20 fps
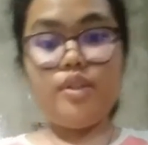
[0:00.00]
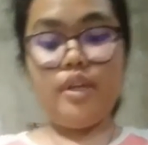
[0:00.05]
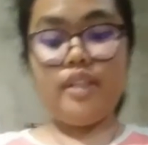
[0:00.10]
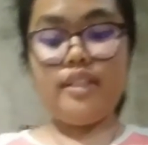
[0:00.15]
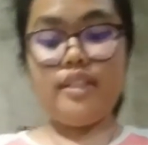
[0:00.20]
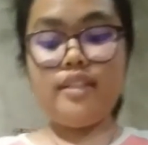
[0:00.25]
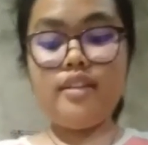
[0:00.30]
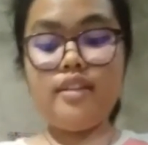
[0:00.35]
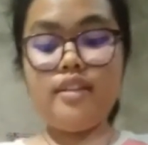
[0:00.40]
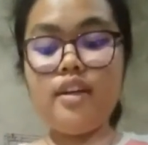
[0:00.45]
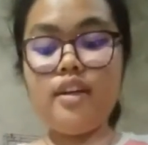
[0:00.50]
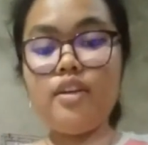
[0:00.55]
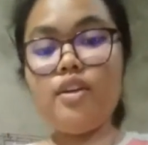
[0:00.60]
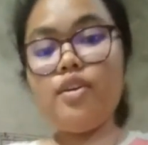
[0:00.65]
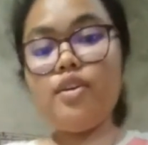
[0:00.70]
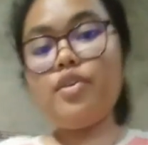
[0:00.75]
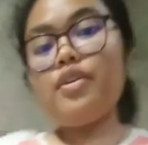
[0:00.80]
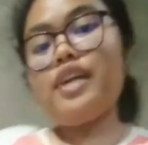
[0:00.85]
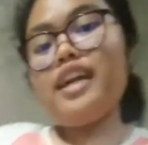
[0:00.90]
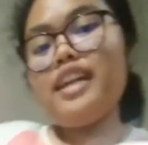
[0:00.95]
it's done
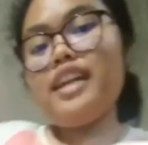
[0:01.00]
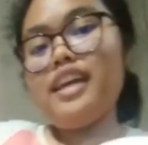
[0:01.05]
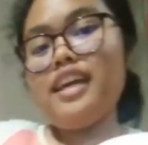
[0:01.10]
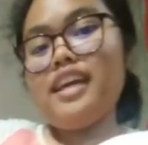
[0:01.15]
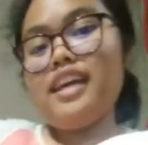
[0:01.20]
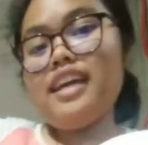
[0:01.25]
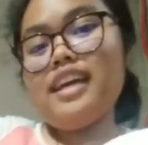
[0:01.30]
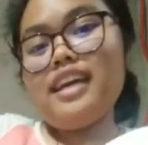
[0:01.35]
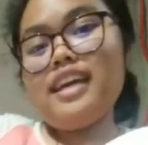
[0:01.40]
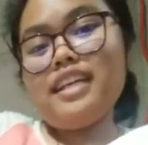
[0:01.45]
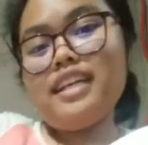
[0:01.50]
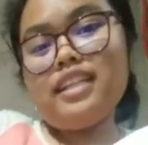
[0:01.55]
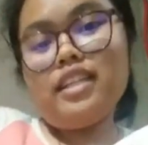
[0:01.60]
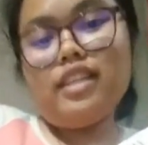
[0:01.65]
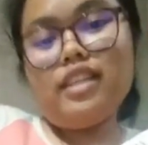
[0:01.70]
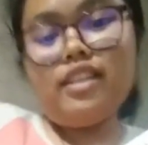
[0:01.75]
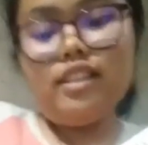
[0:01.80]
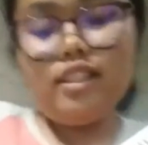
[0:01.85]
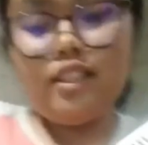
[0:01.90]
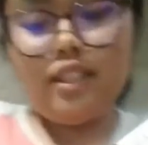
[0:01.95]
already, and
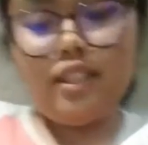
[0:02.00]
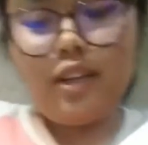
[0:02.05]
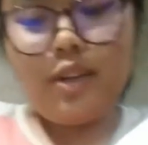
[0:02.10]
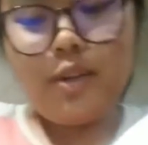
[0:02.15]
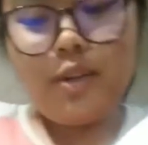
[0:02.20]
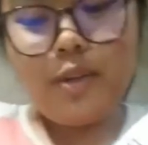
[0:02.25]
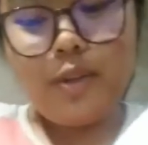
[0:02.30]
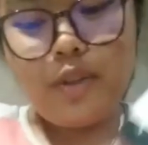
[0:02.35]
it's so,